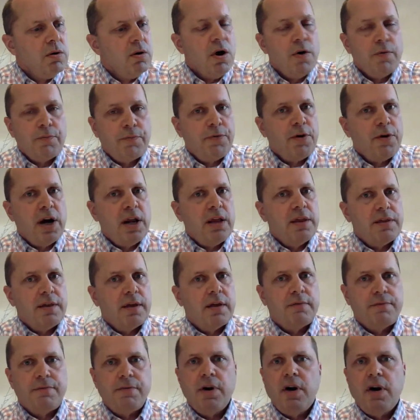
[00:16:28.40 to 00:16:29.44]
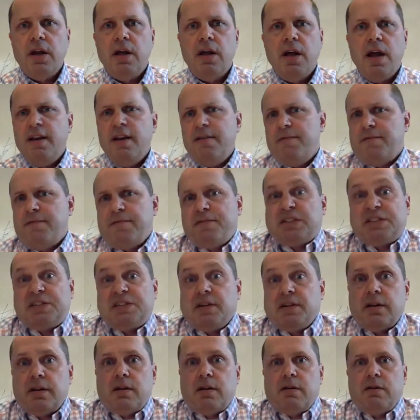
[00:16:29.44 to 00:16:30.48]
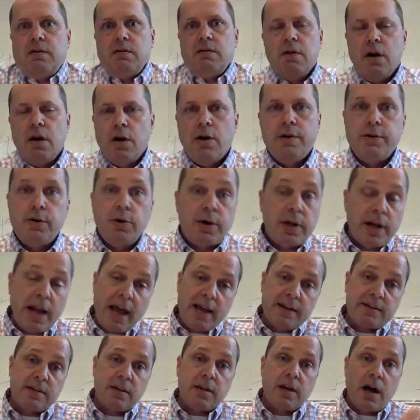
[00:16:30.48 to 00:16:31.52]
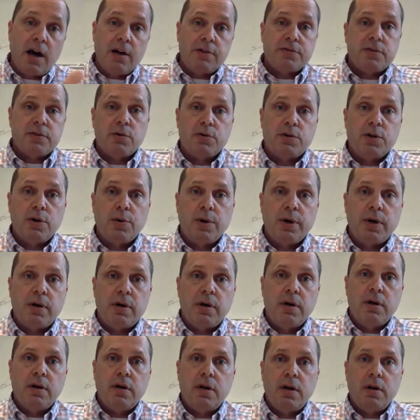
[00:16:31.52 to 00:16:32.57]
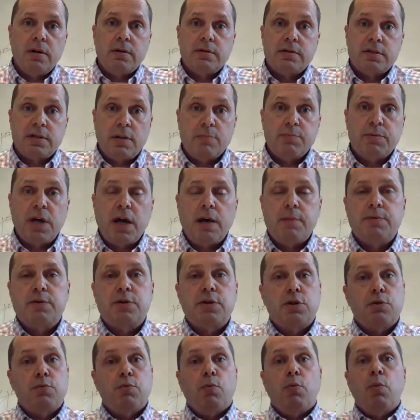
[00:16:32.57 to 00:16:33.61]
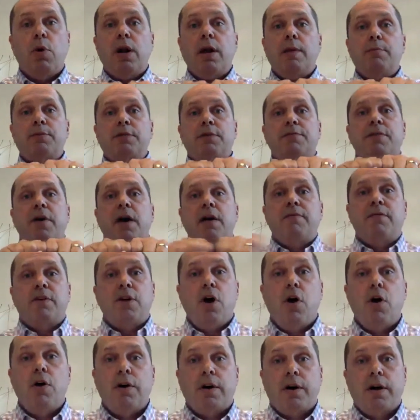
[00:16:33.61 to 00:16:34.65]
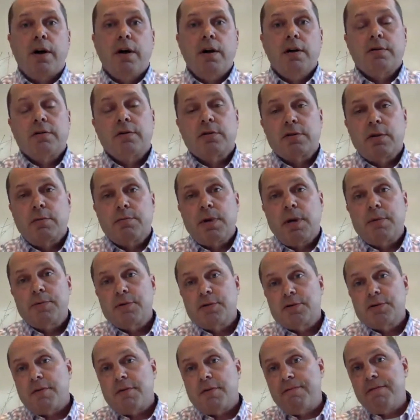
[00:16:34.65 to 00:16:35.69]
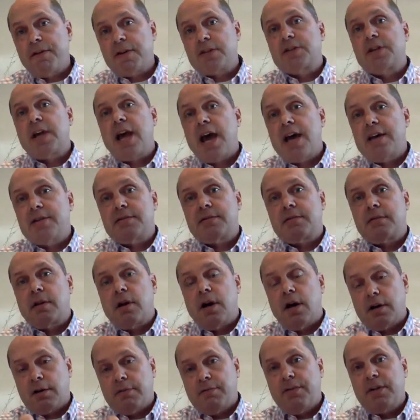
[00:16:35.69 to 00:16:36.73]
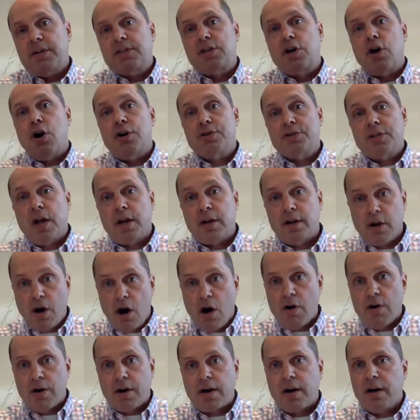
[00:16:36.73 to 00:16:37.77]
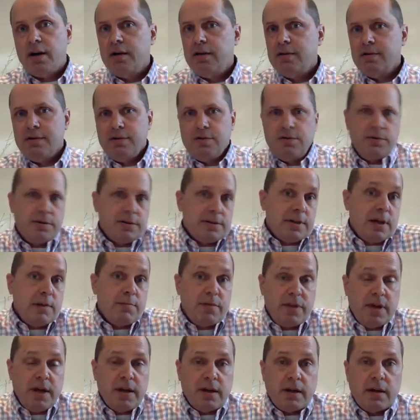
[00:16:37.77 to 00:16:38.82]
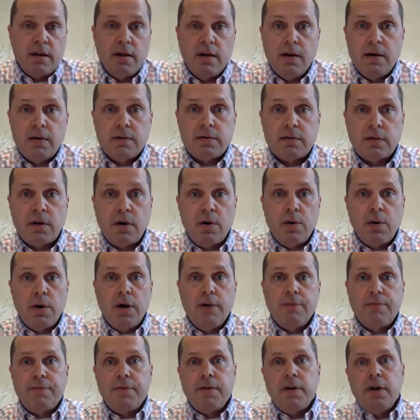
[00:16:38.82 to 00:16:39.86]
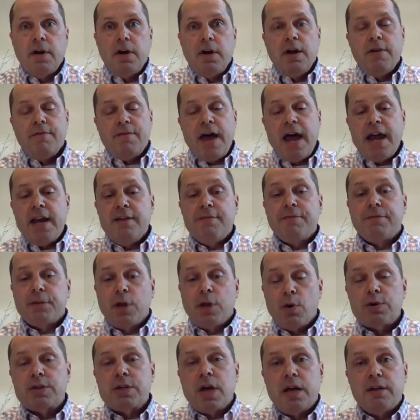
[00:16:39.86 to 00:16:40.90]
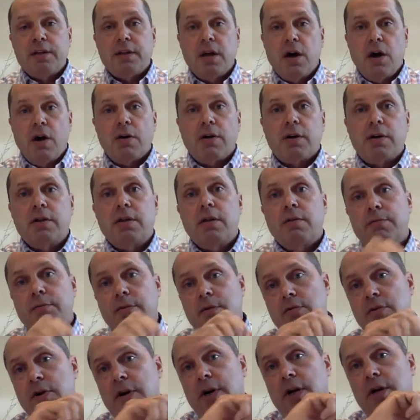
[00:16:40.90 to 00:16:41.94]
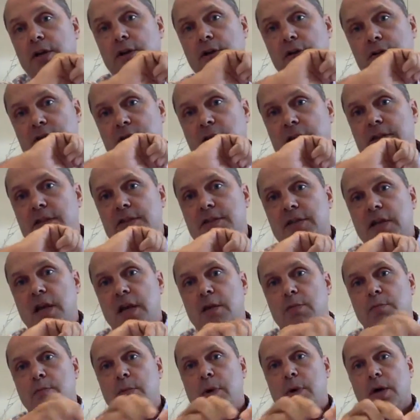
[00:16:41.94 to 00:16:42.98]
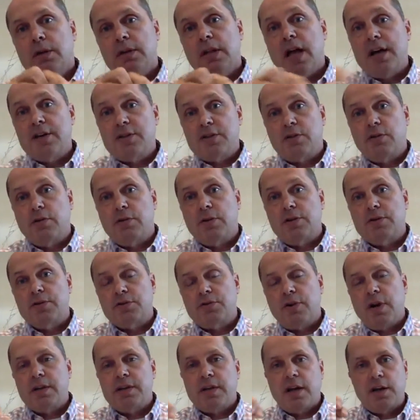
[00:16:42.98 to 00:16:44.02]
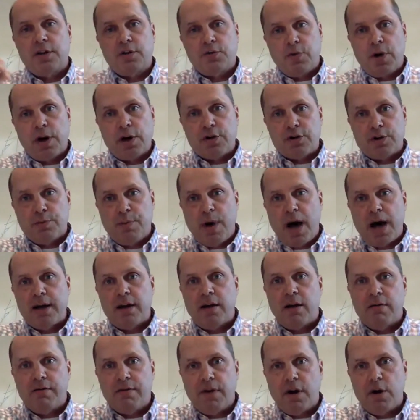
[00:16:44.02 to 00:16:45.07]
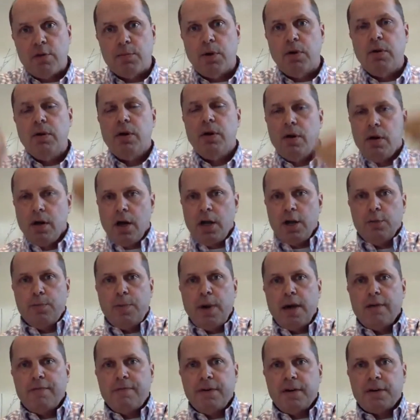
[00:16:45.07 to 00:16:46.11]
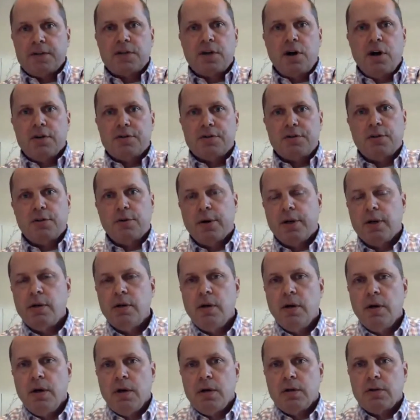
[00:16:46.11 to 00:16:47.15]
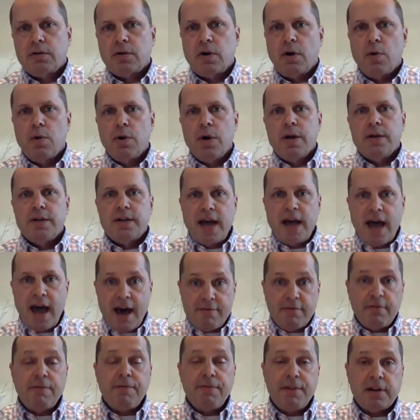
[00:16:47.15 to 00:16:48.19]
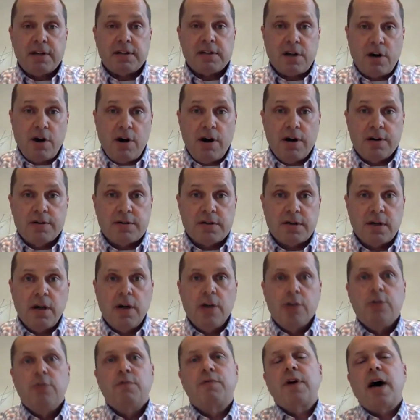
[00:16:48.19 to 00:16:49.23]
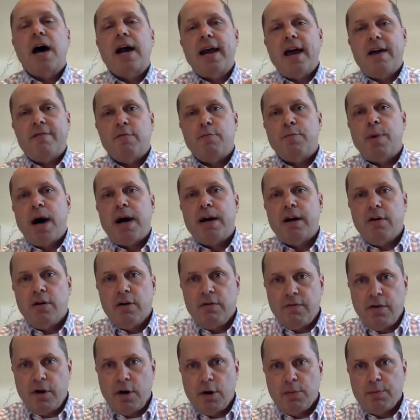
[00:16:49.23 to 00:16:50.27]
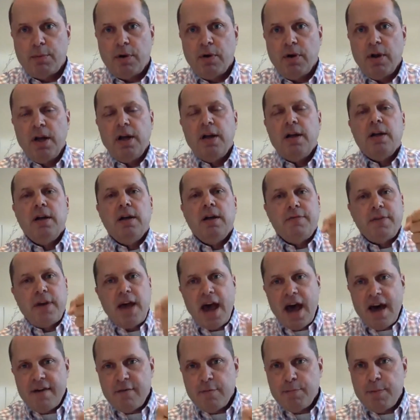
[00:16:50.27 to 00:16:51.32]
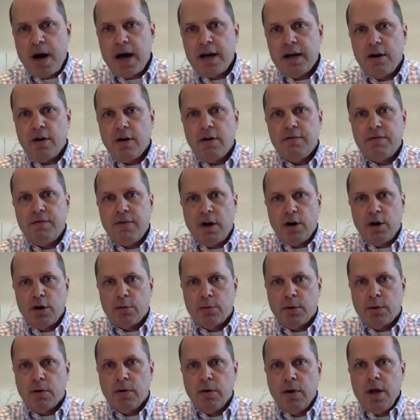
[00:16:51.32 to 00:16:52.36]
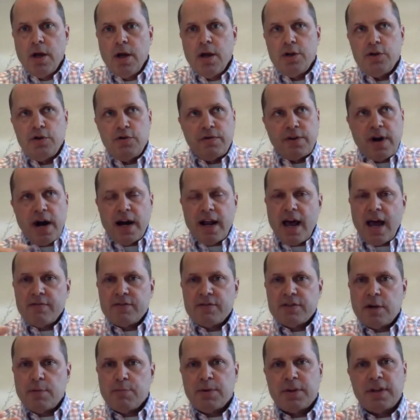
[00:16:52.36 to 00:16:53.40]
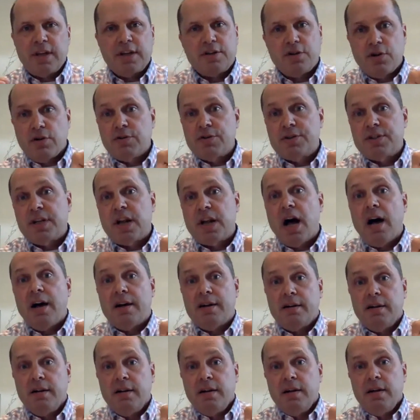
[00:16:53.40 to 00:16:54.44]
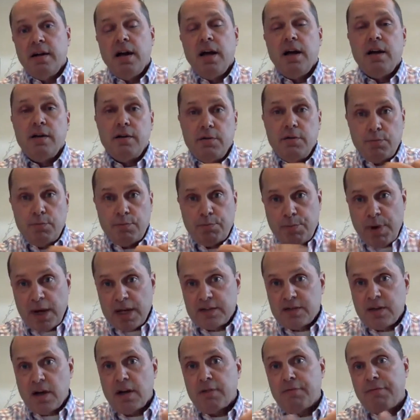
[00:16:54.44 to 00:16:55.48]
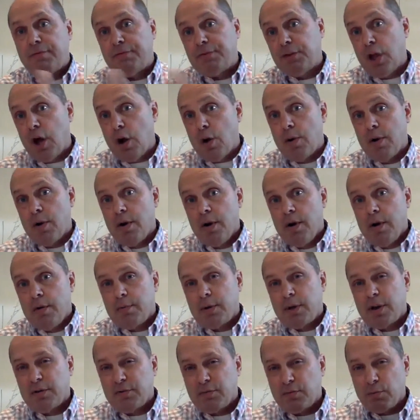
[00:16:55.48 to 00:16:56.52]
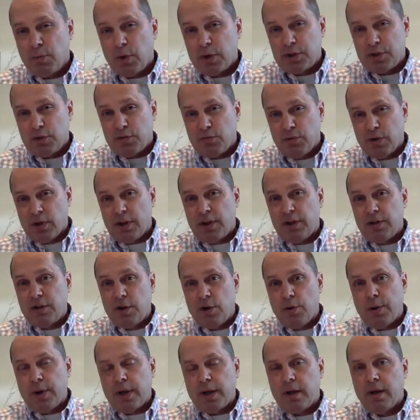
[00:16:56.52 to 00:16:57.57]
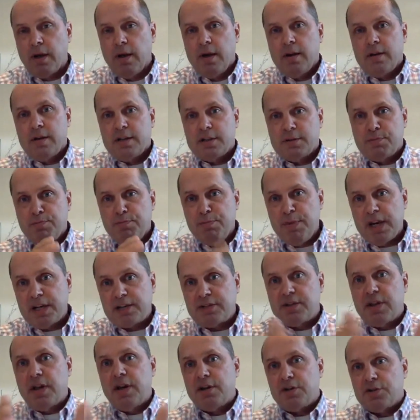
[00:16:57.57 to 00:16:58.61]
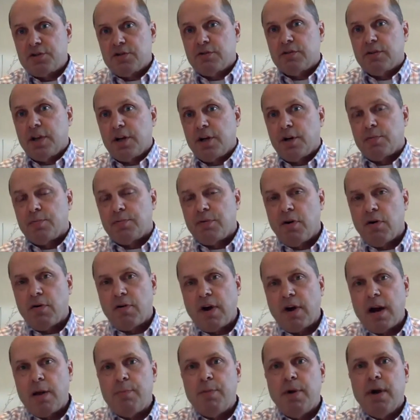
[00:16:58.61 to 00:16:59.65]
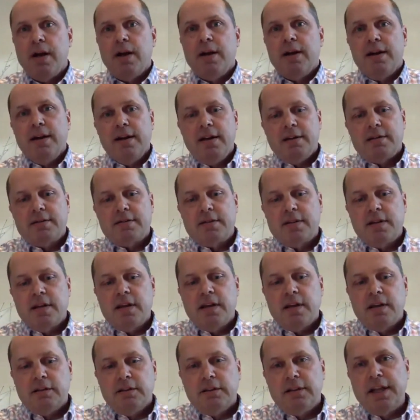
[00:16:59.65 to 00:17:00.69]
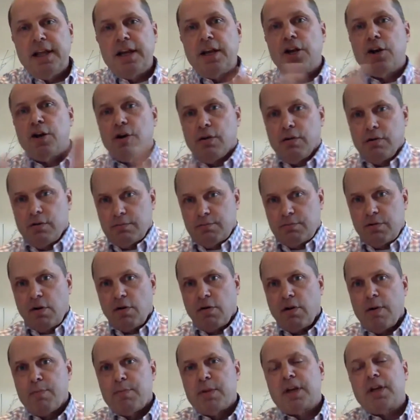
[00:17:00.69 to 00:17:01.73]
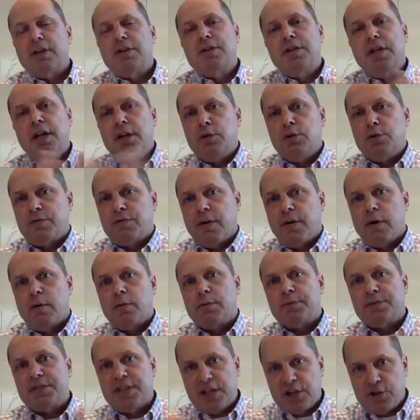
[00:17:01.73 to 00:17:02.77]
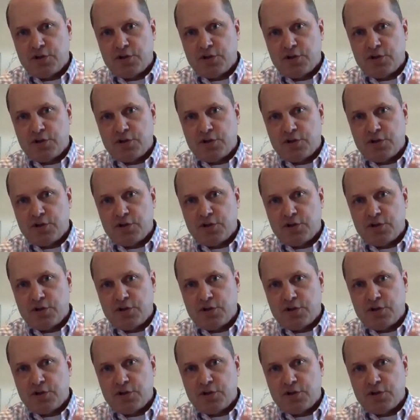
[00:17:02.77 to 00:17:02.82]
Oh, for anything, for any facility. You can actually also do it. Sometimes, what happens if I have an arc? So sometimes there's a fixed cost on an arc. You do the same thing. So if any flow is on the arc, you set the same logical constraint that it triggers a binary variable, and you pay a fixed cost to it. So to have a fixed cost, you've got to have a binary variable. If you have a binary variable, you've got to have something that turns it on, and based on flow. Because what you're really doing, this mixed integer linear program, it's the linear program, the continuous variables that